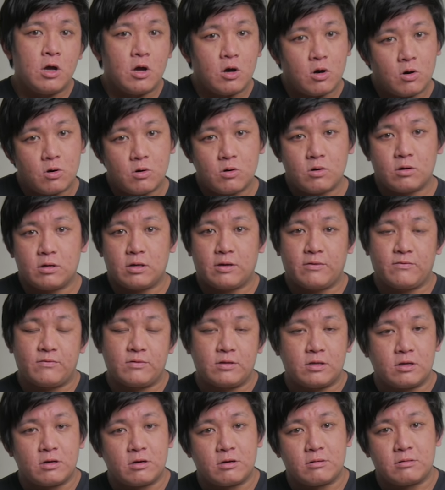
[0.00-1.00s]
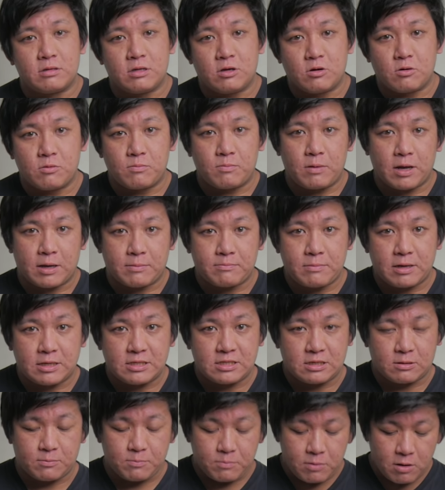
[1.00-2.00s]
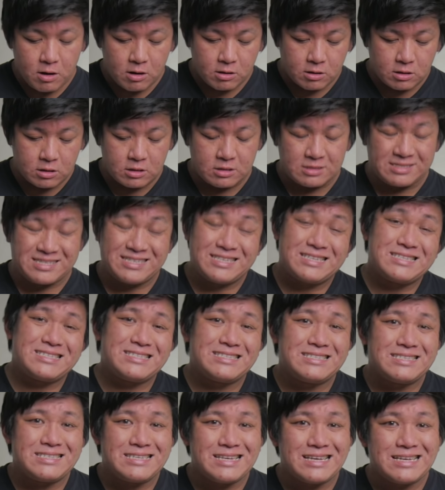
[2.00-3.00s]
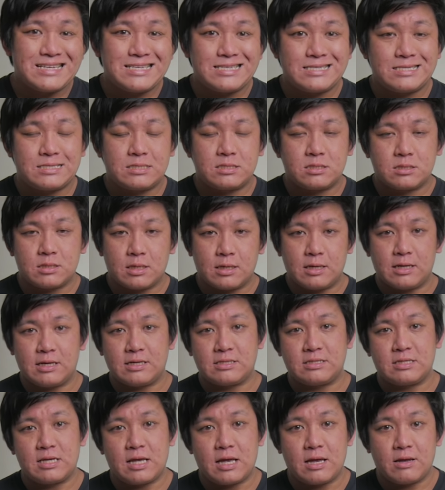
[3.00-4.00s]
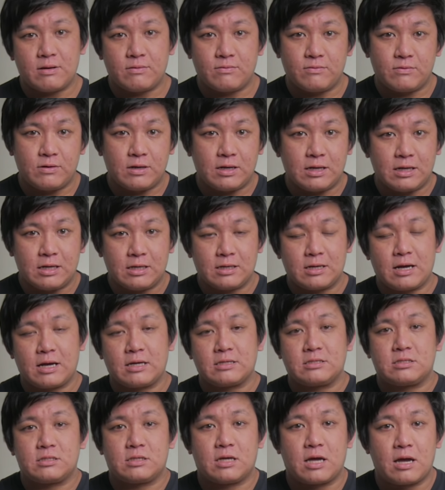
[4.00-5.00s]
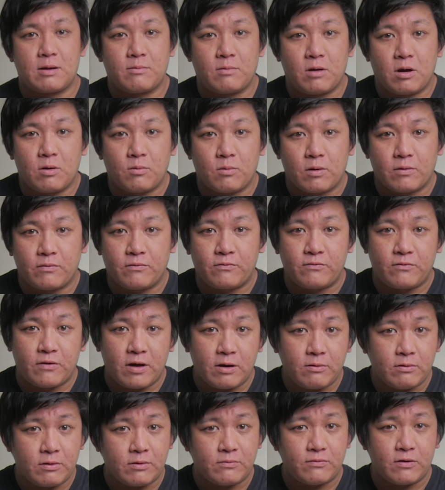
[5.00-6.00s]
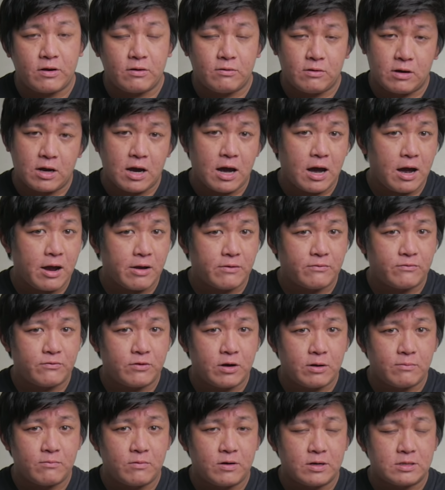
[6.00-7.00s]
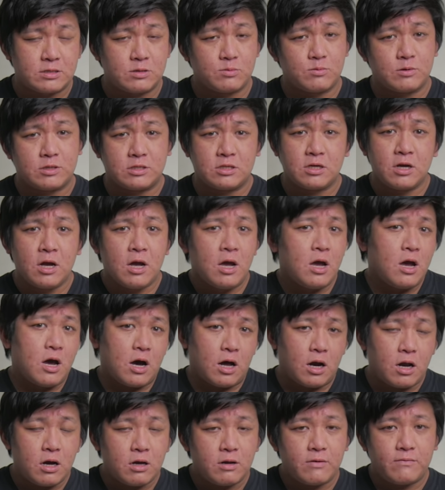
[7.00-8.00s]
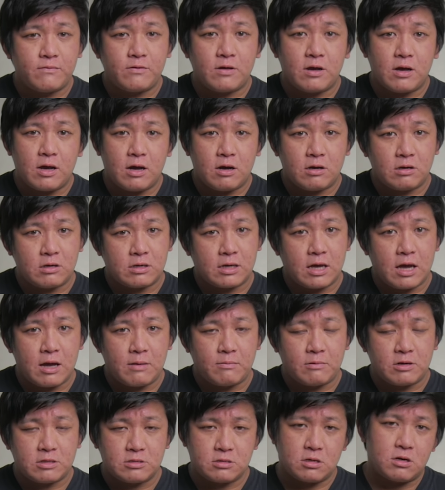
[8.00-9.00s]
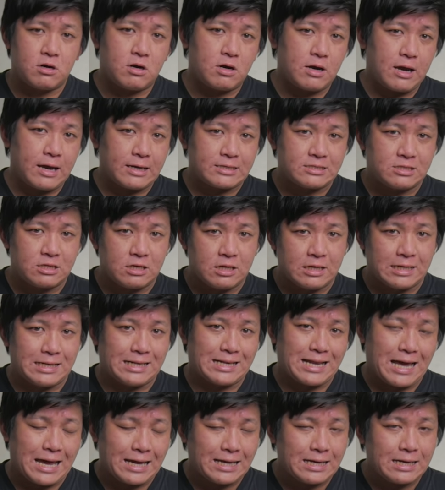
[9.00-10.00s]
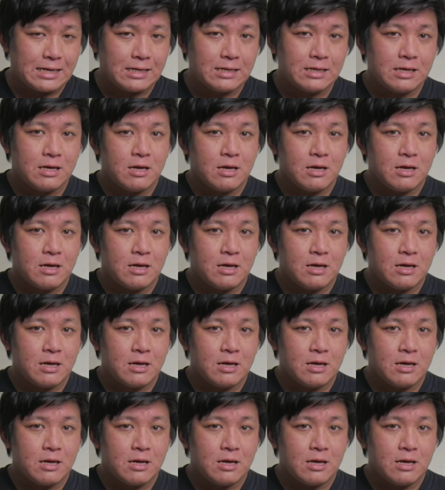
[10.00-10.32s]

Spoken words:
or even the new Blackmagic Pockets, this is a really nice camera with very high frame rates, which a lot of the other cameras are actually lacking,